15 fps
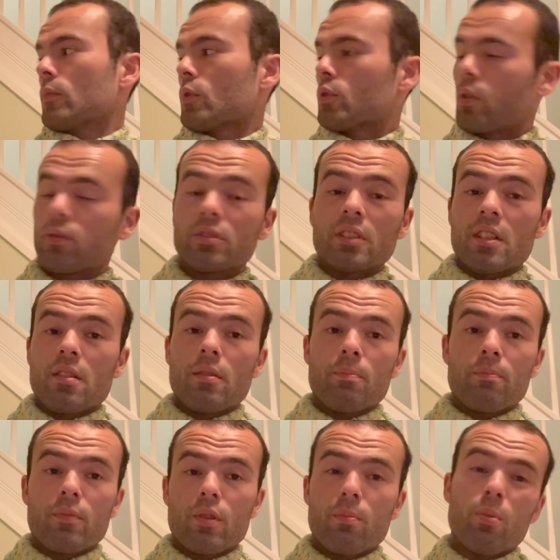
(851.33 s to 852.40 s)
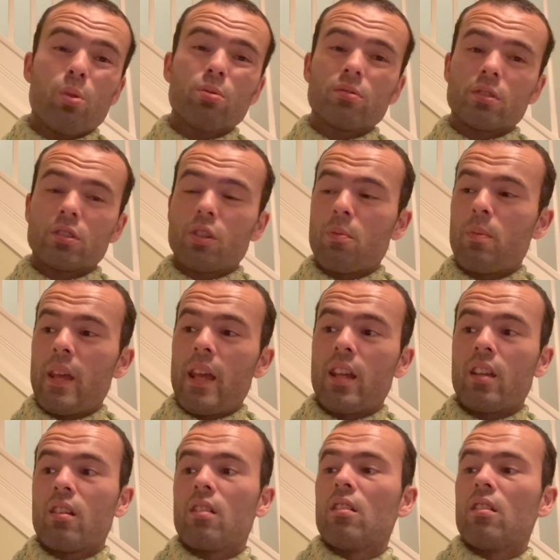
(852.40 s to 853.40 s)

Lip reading: Obviously the balls are so big.